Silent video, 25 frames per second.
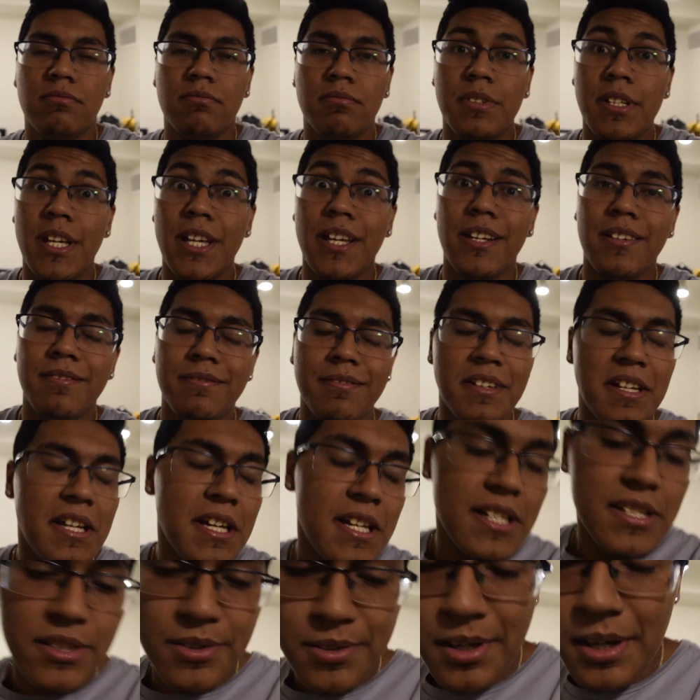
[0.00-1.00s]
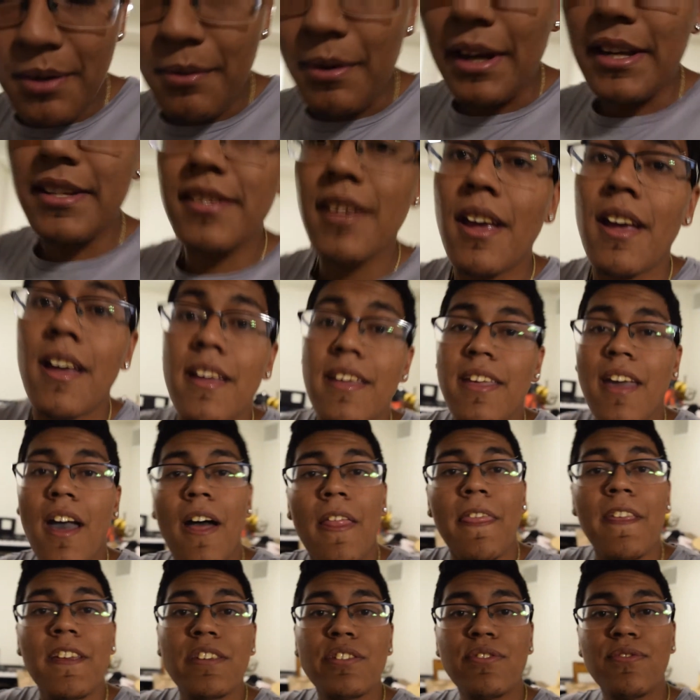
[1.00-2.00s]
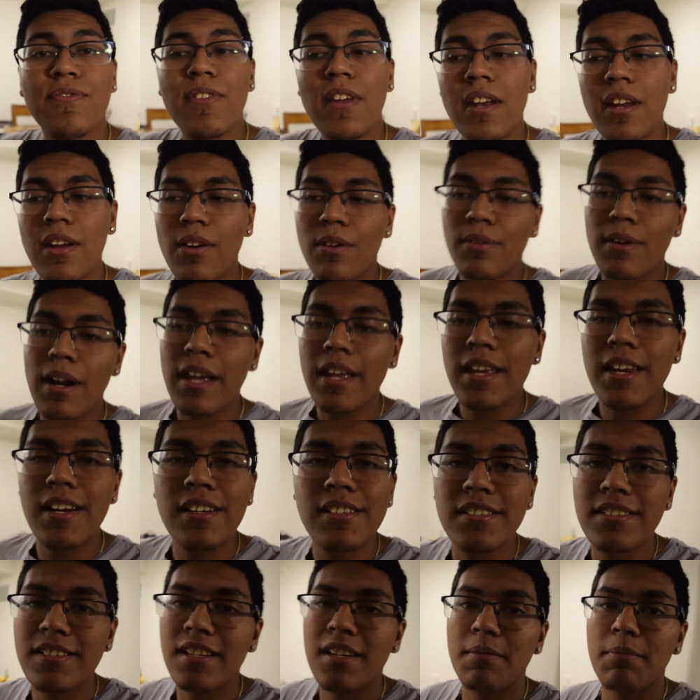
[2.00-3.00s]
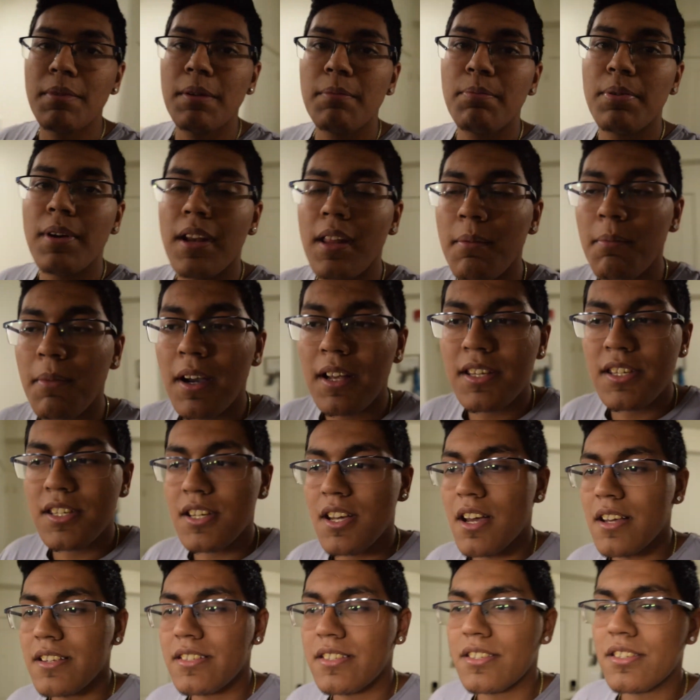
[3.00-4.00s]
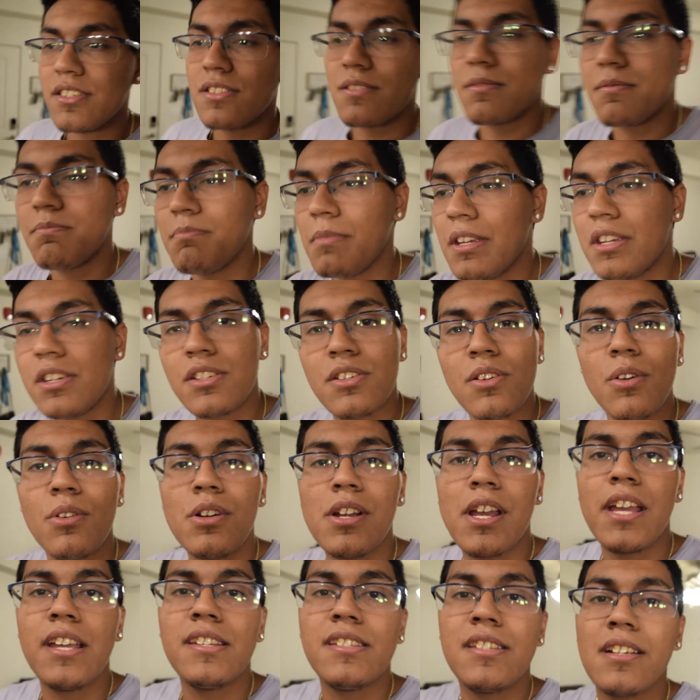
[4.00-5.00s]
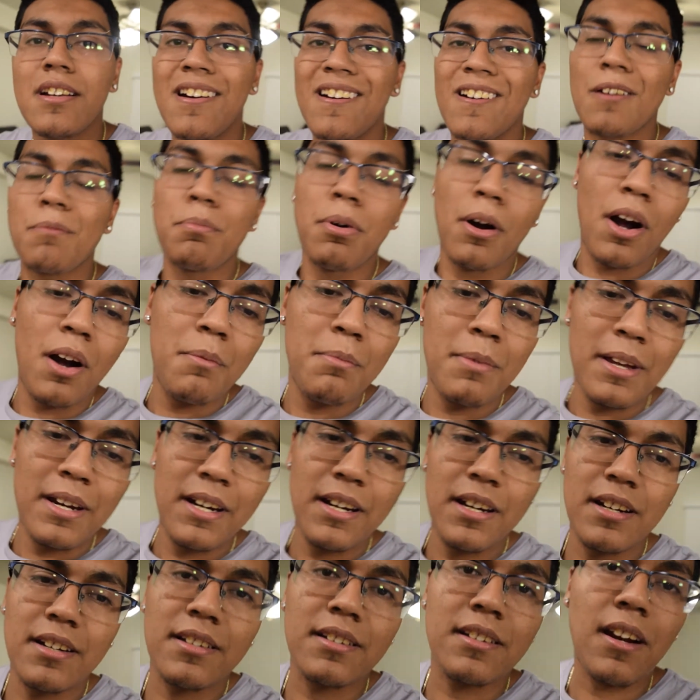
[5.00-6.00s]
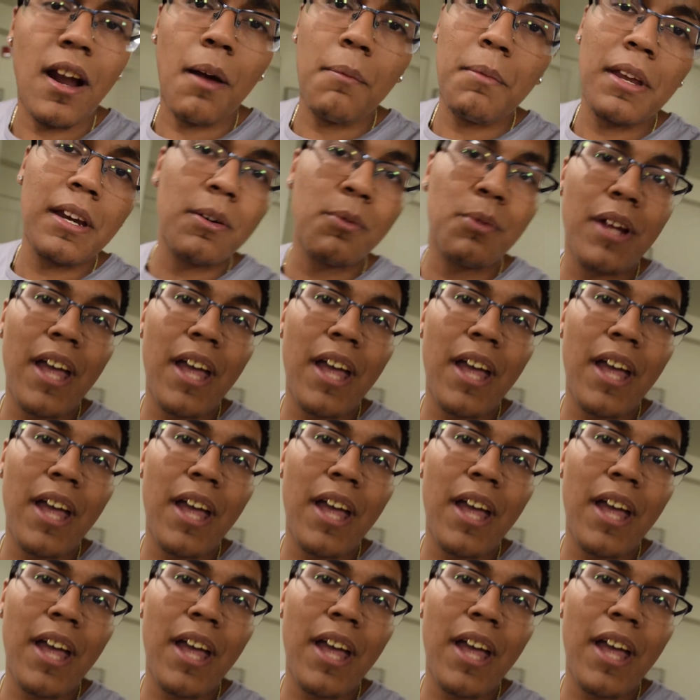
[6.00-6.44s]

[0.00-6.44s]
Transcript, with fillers: Yeah. So anyways, yeah, this video right here is going to be pretty much us me showcasing our apartment and I mean,